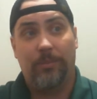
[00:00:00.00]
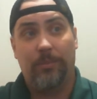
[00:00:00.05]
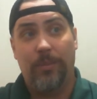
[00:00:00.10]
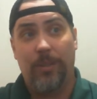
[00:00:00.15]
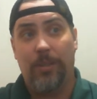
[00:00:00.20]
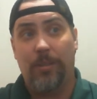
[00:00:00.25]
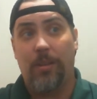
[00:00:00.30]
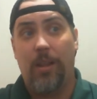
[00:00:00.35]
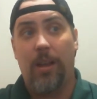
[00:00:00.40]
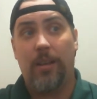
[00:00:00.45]

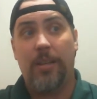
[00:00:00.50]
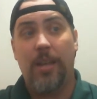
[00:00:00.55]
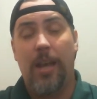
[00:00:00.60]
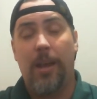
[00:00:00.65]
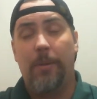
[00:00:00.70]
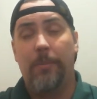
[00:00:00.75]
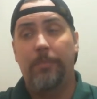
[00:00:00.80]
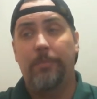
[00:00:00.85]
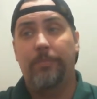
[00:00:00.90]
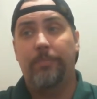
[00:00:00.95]
You're locked
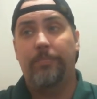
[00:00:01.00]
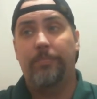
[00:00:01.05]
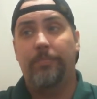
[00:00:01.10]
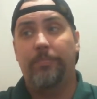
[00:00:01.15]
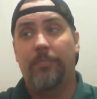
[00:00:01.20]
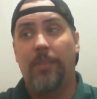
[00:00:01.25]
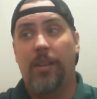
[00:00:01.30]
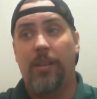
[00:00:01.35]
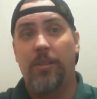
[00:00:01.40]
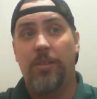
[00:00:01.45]
out
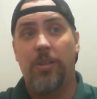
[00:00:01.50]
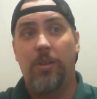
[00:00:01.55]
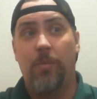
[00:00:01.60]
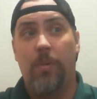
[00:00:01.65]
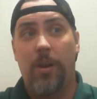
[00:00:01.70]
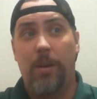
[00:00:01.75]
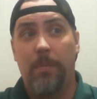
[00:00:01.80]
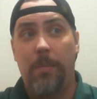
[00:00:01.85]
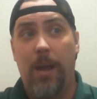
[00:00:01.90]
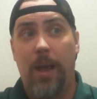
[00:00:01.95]
unless you
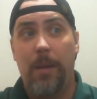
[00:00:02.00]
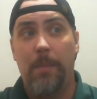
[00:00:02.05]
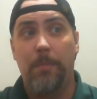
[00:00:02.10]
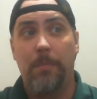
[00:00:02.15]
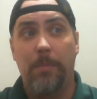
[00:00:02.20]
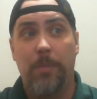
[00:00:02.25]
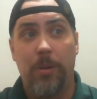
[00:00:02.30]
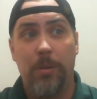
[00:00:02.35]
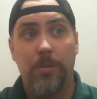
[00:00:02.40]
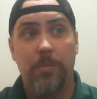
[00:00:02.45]
want to buy
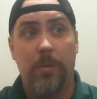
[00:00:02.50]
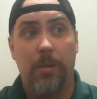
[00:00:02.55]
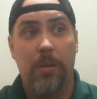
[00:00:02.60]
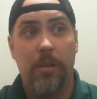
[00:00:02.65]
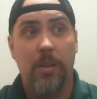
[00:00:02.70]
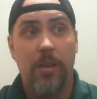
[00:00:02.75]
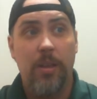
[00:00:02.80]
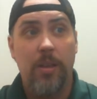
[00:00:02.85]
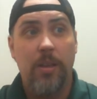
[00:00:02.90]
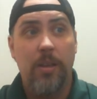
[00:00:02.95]
multiple.
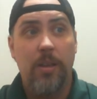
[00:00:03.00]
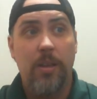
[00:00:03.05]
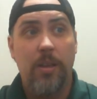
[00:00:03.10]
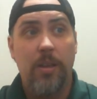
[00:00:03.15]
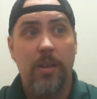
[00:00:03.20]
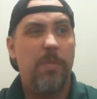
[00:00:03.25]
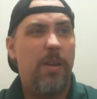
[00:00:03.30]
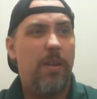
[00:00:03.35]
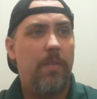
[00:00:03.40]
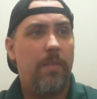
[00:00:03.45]

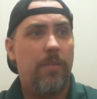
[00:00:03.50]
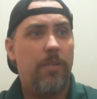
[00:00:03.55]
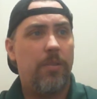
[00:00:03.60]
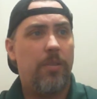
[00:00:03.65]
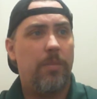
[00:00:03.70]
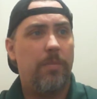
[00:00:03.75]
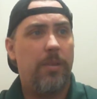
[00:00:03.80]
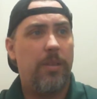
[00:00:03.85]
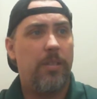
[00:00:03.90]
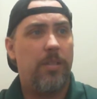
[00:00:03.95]
Is Metaverse
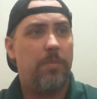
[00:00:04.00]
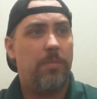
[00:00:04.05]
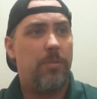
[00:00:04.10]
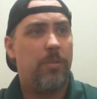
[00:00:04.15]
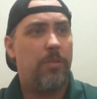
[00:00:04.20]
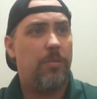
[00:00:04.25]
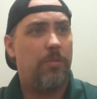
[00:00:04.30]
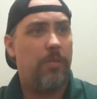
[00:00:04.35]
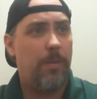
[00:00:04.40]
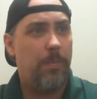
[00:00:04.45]
going to be a
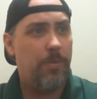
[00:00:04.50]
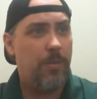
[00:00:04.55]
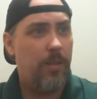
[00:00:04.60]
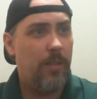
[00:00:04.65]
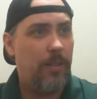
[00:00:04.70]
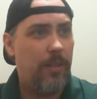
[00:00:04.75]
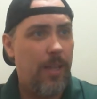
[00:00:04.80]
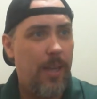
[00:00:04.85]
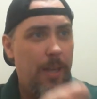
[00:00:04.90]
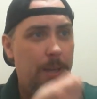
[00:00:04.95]

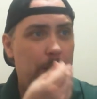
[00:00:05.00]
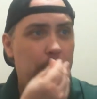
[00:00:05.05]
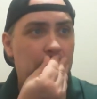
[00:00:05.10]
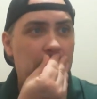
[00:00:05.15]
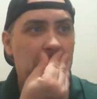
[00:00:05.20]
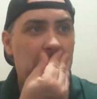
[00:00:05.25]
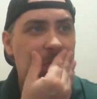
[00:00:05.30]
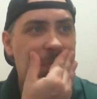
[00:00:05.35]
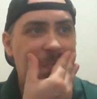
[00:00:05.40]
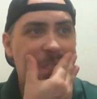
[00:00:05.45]
subscription thing?
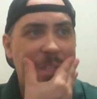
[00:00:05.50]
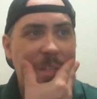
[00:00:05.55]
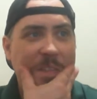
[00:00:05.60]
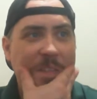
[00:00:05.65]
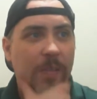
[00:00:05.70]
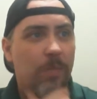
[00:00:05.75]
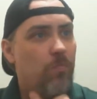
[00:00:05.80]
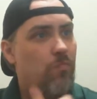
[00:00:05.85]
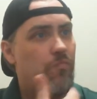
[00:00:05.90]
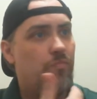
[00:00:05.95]

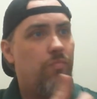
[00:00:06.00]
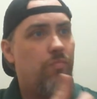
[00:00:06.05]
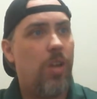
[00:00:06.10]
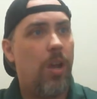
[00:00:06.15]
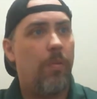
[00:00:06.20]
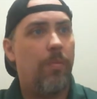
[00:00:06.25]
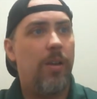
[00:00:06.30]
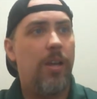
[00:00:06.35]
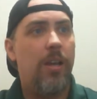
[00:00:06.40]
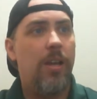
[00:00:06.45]

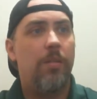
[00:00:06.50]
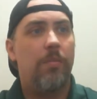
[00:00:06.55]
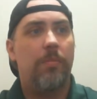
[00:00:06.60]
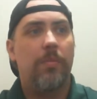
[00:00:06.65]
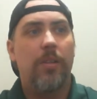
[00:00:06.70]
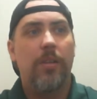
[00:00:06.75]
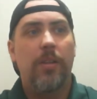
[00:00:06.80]
Don't know.